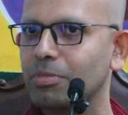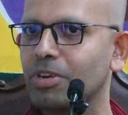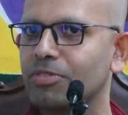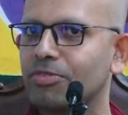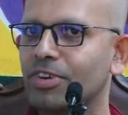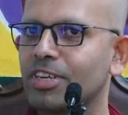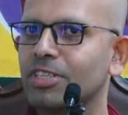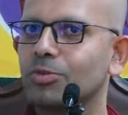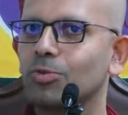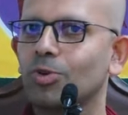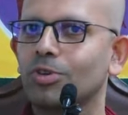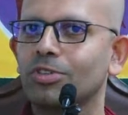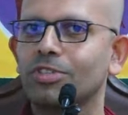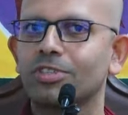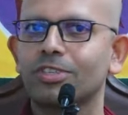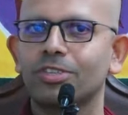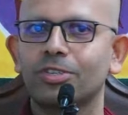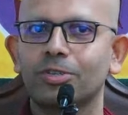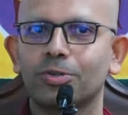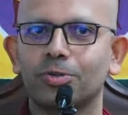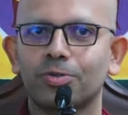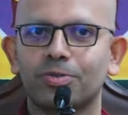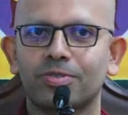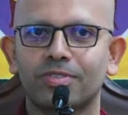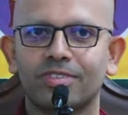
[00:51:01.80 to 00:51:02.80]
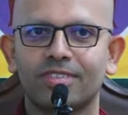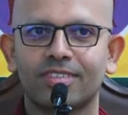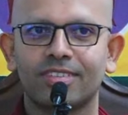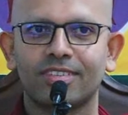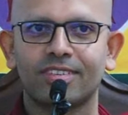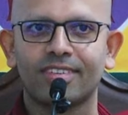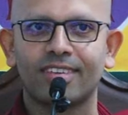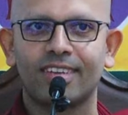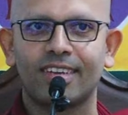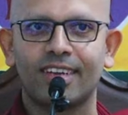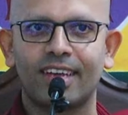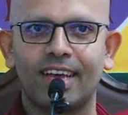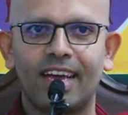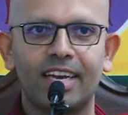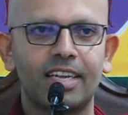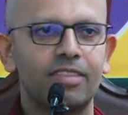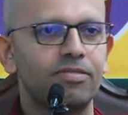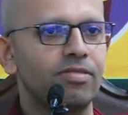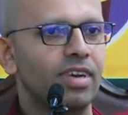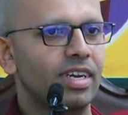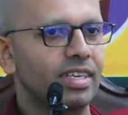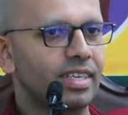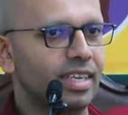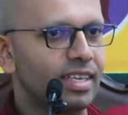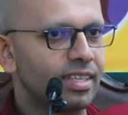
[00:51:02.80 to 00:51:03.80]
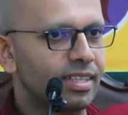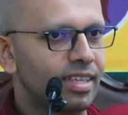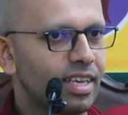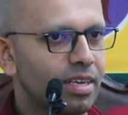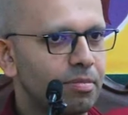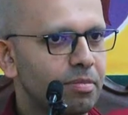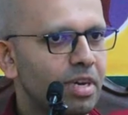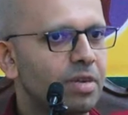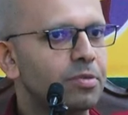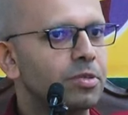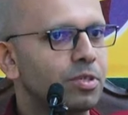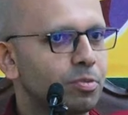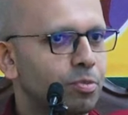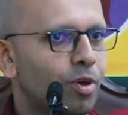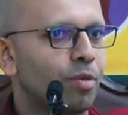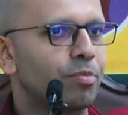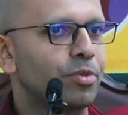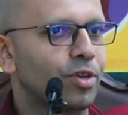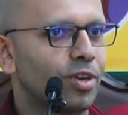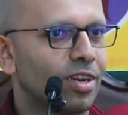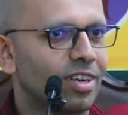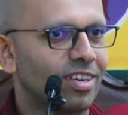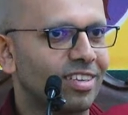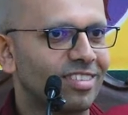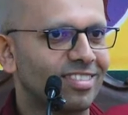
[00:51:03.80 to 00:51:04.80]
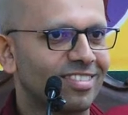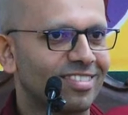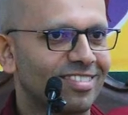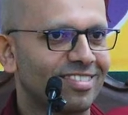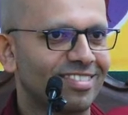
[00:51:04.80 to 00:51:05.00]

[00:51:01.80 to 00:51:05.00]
my friends wanted to do. And if I did them, I was popular.